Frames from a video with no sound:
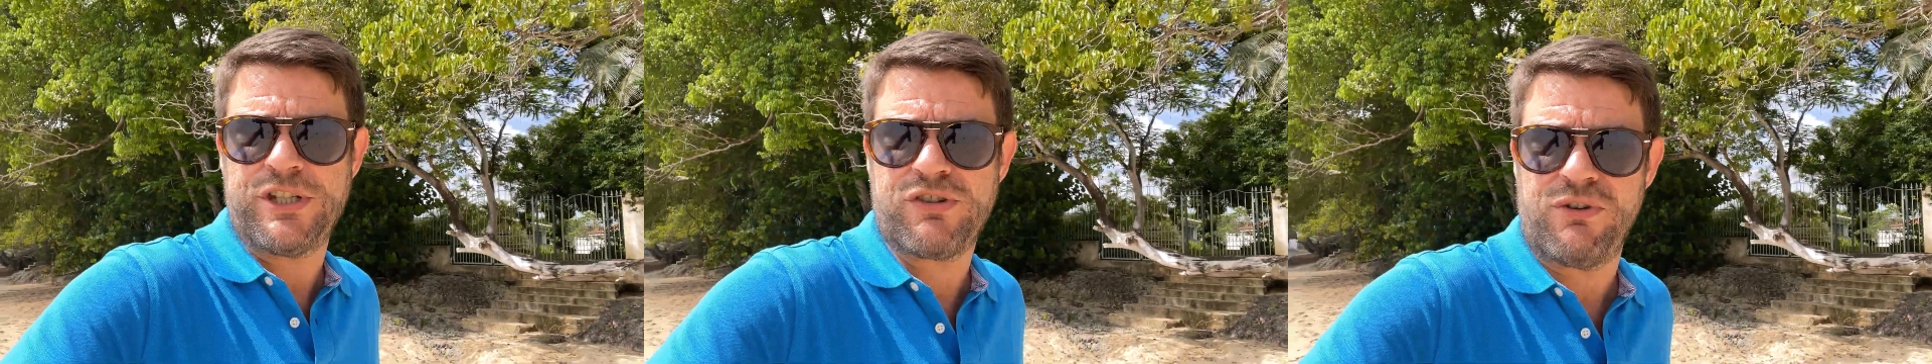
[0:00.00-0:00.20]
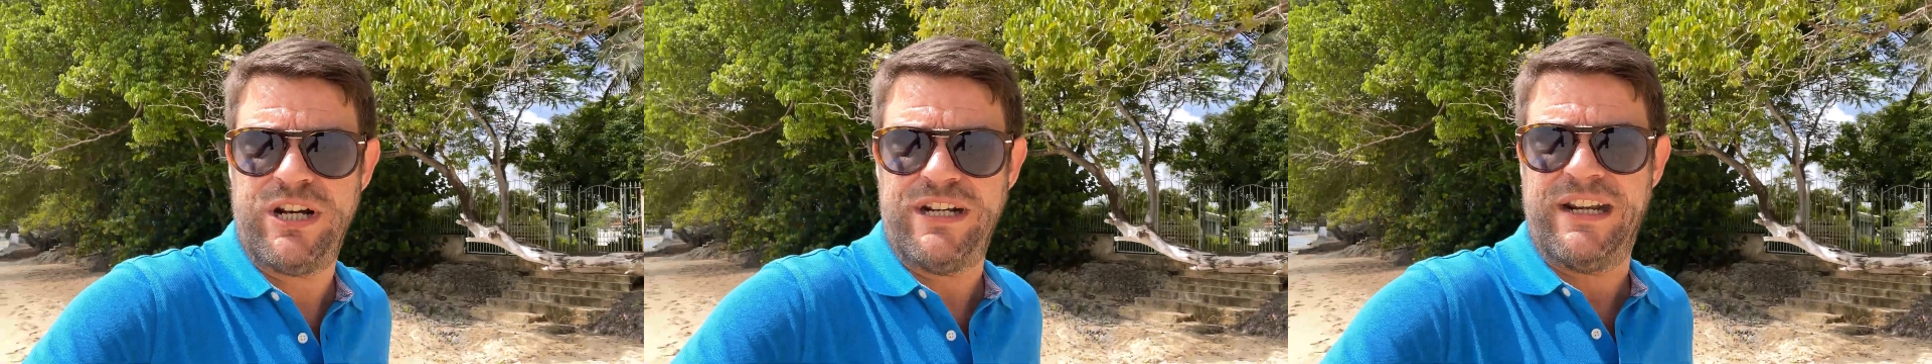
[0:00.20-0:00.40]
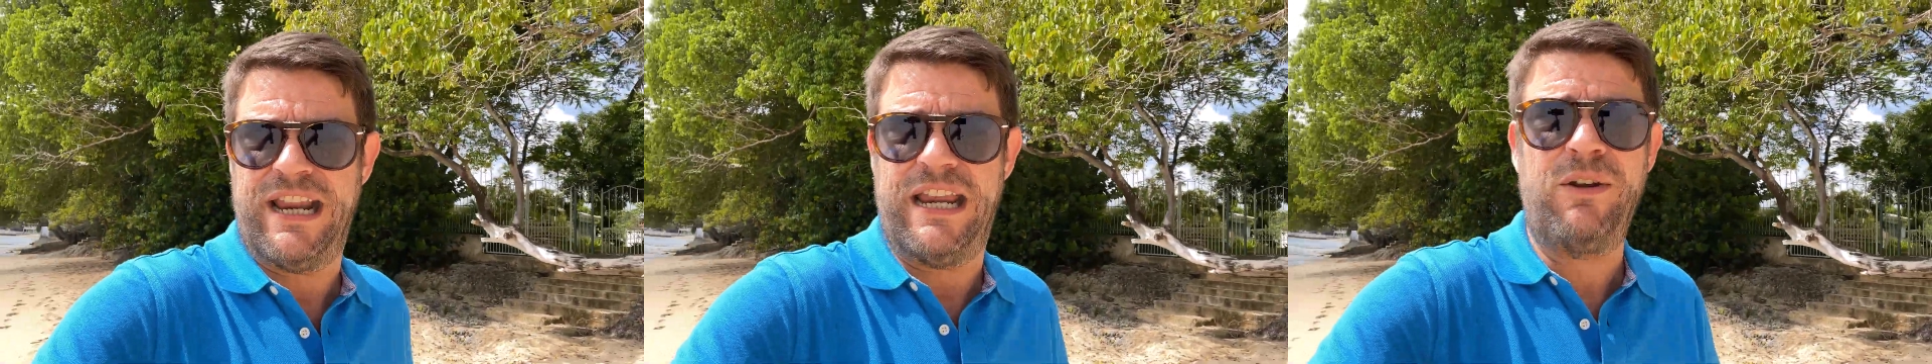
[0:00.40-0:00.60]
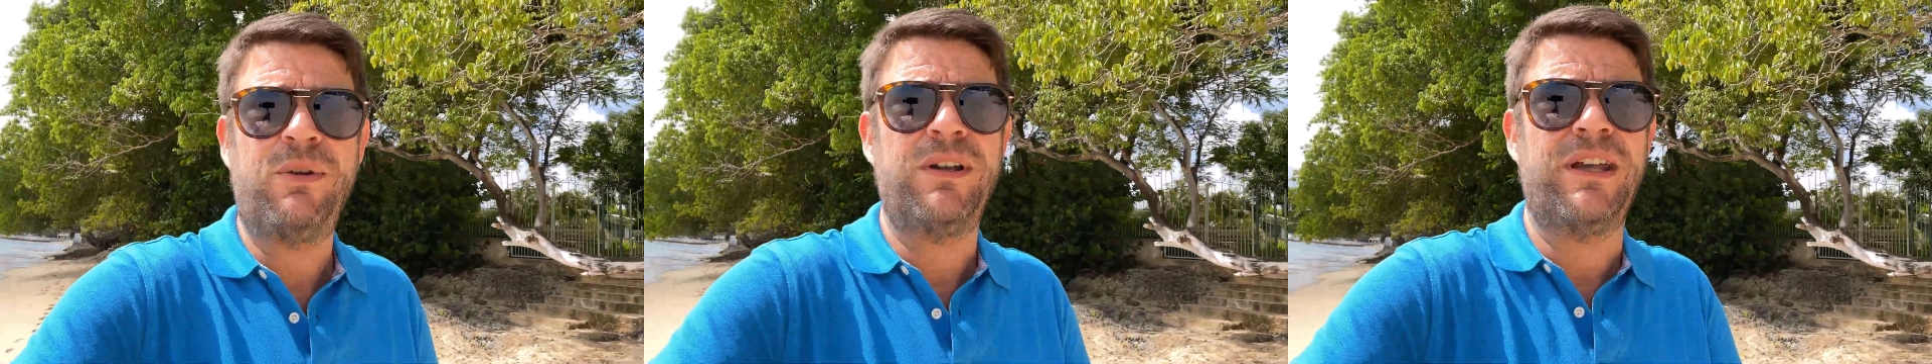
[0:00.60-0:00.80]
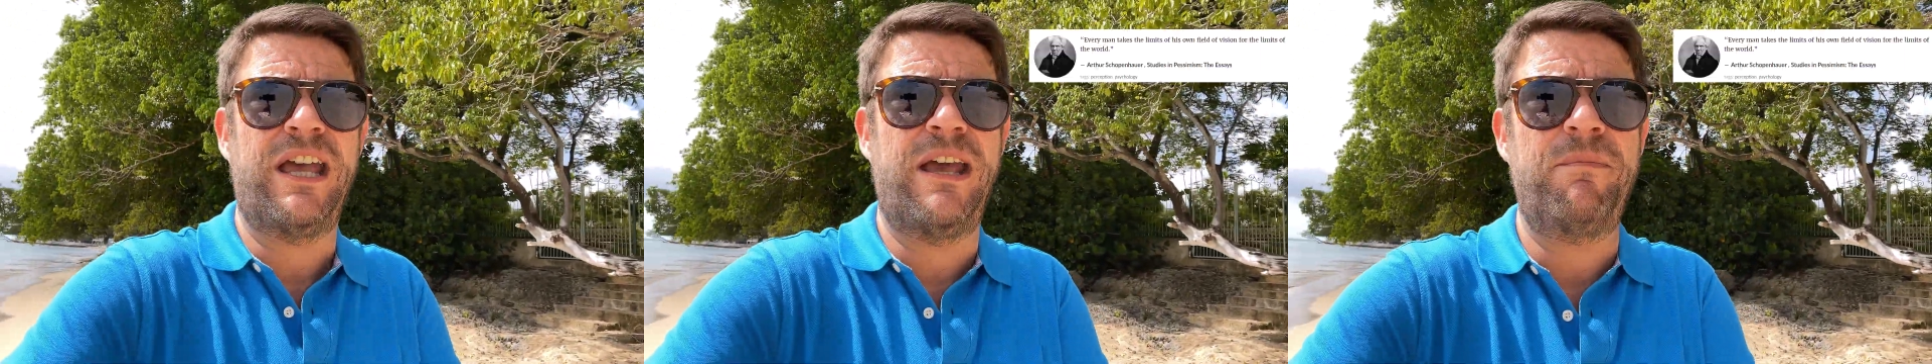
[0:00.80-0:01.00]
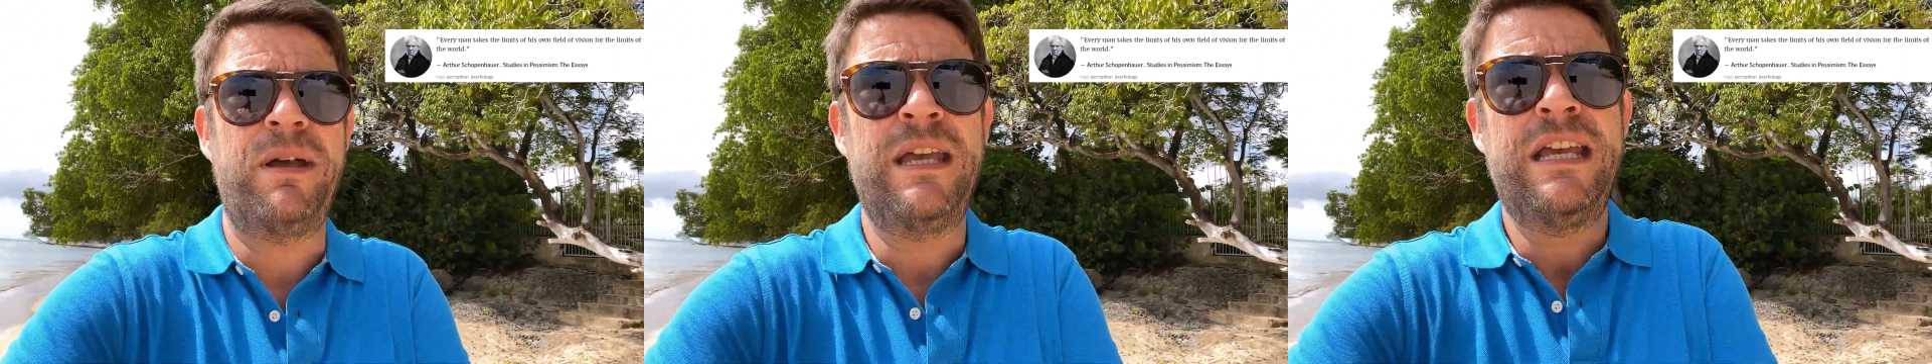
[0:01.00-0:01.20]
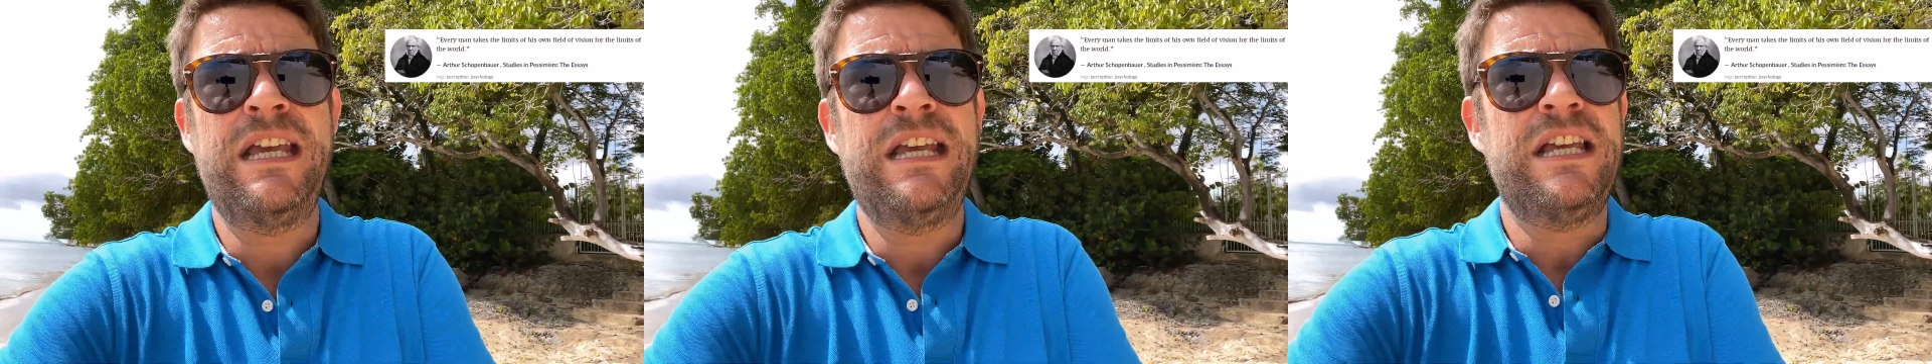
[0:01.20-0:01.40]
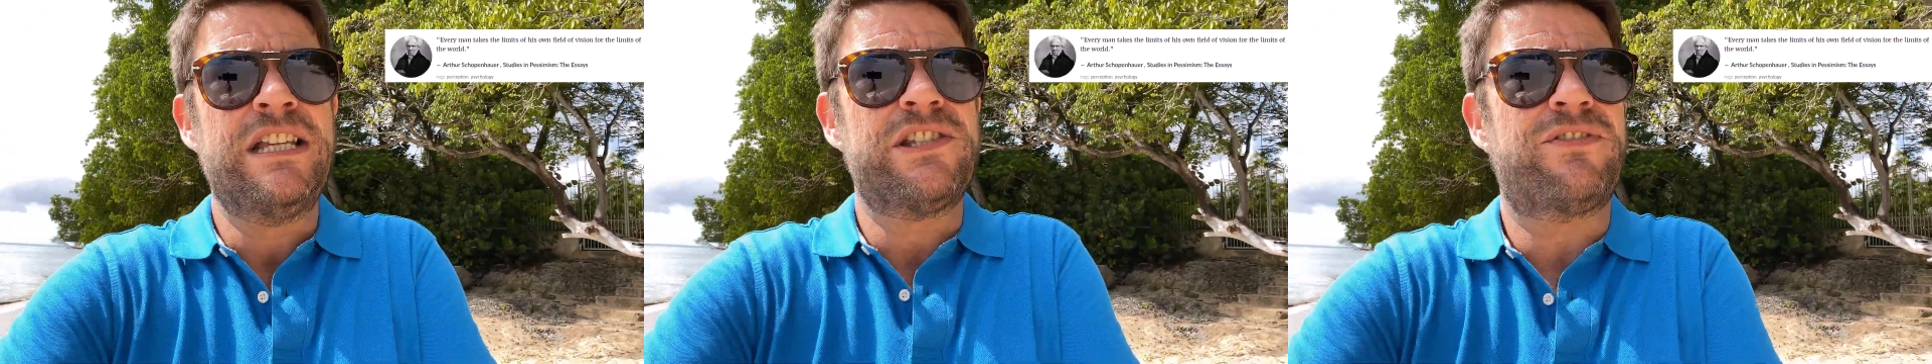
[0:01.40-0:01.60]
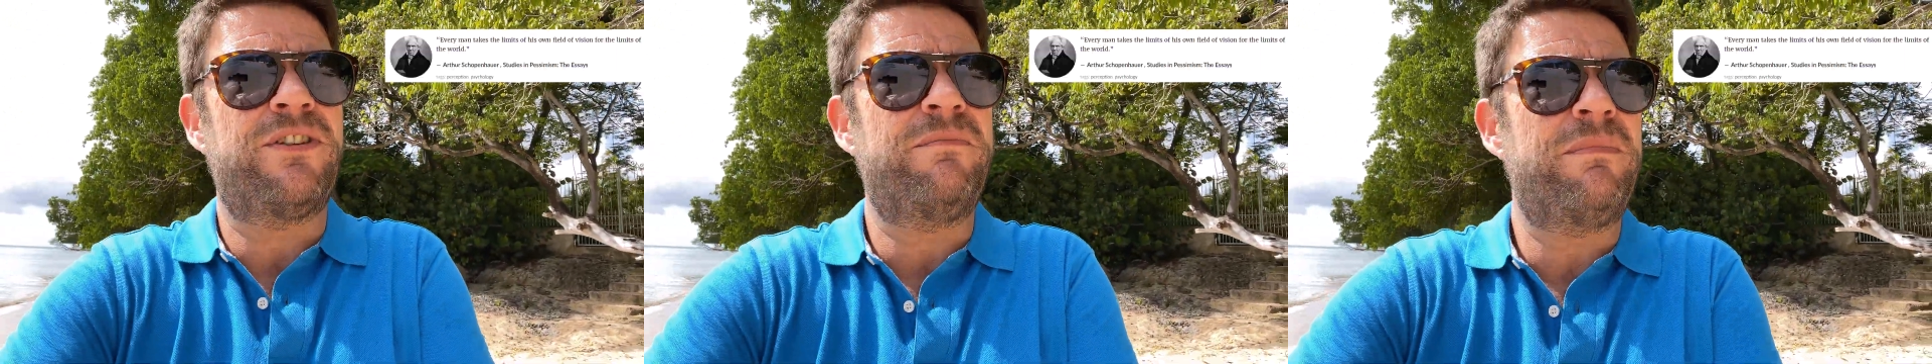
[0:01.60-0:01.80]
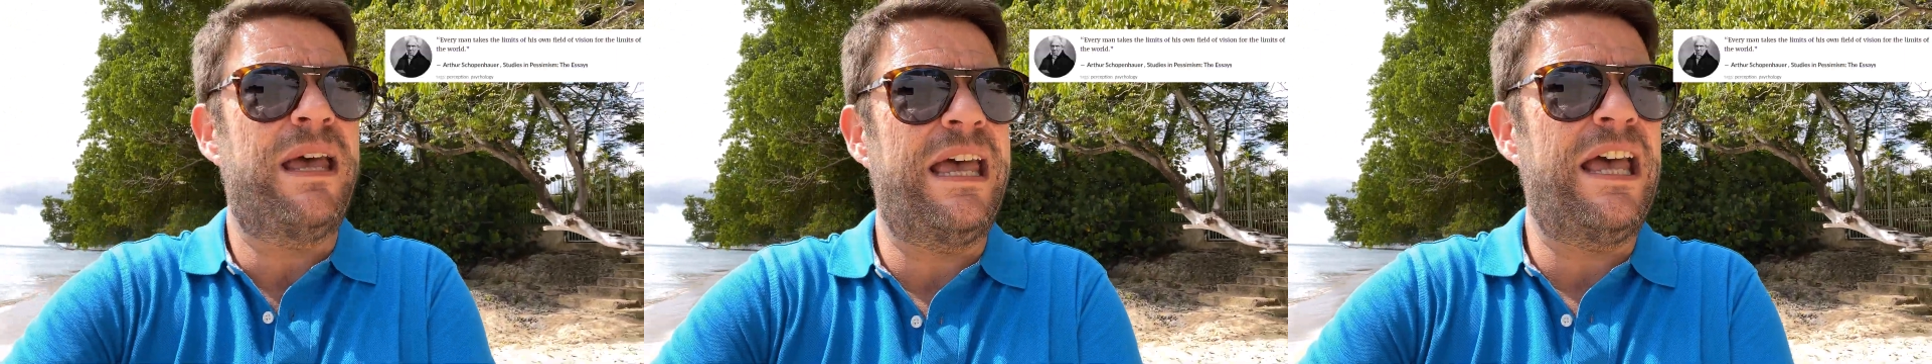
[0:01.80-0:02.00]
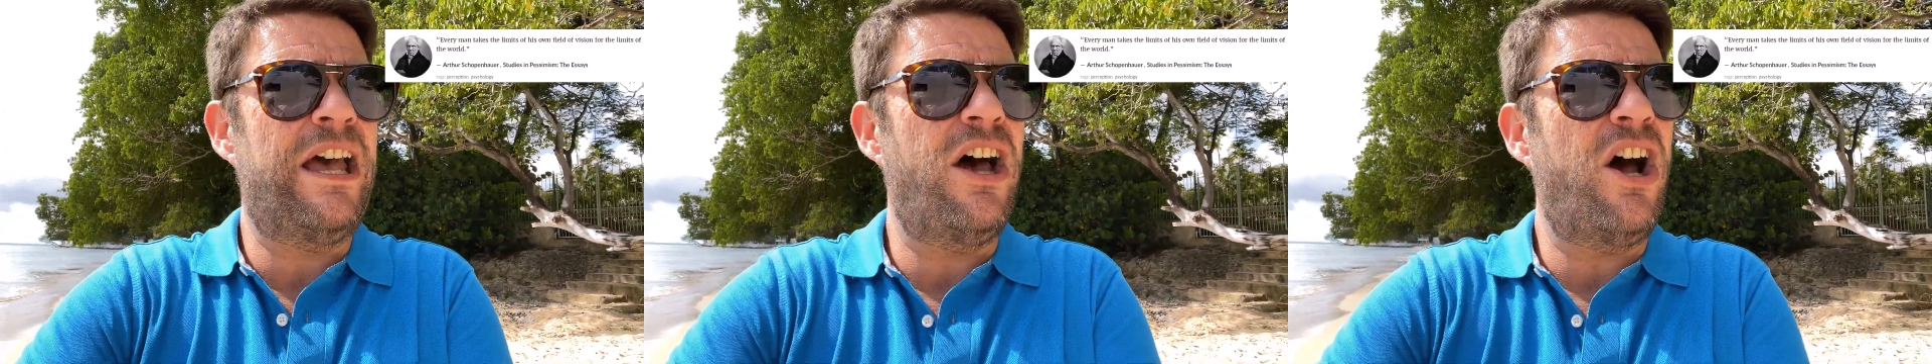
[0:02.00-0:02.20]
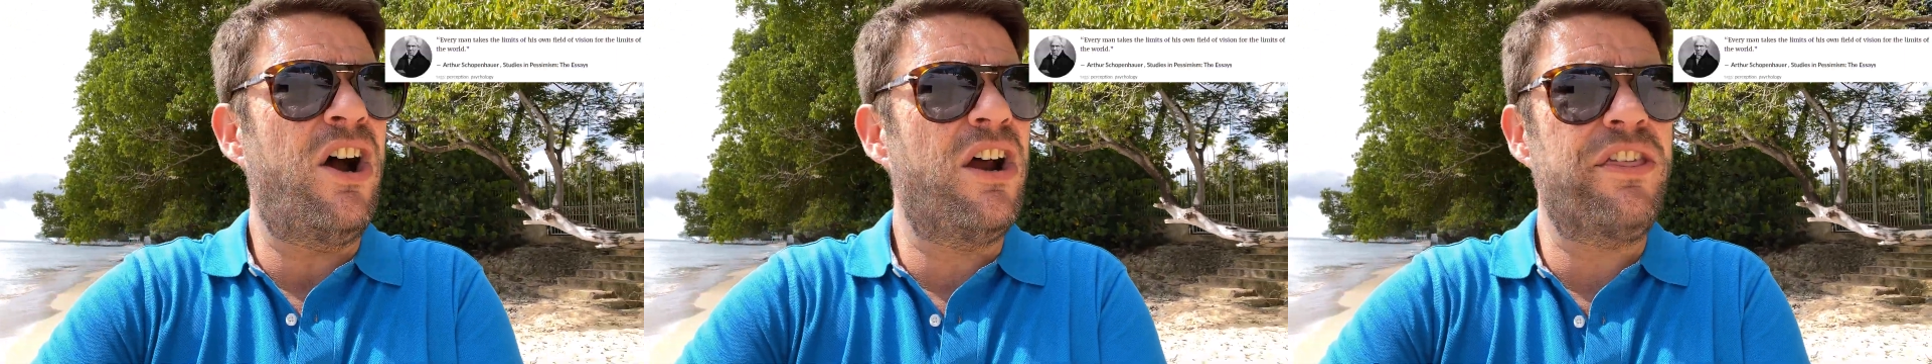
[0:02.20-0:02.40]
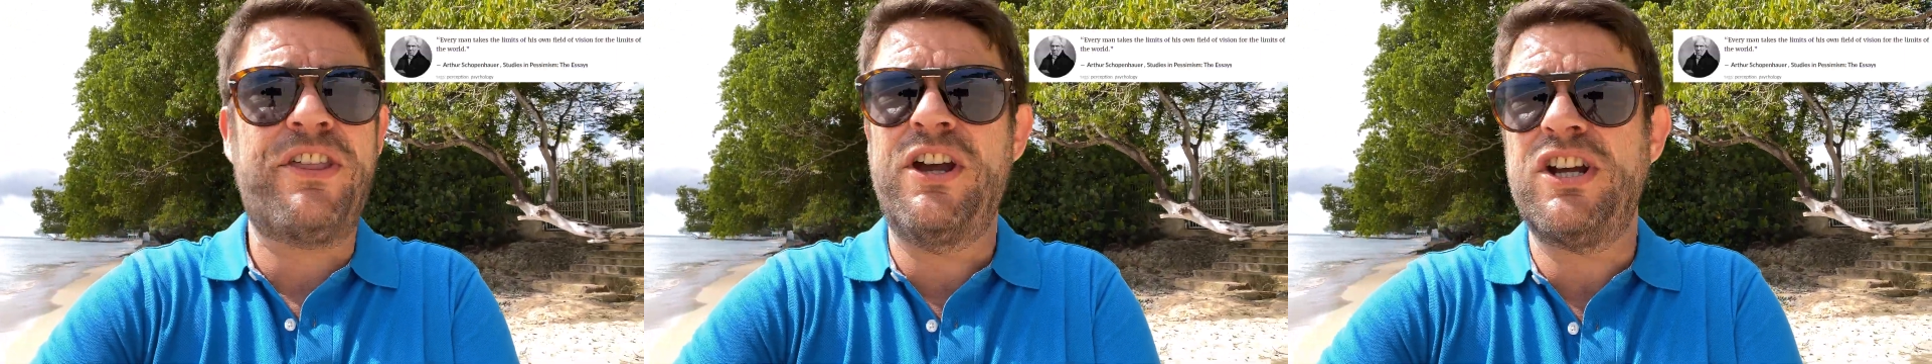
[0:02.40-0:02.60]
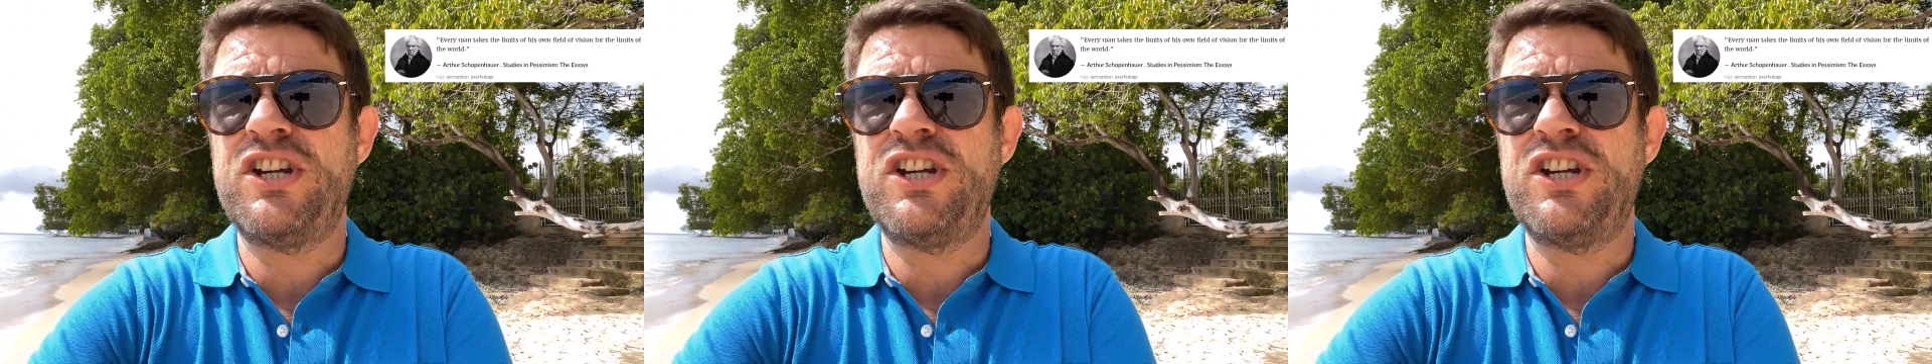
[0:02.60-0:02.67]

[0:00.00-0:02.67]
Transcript: screen now. It's from Arthur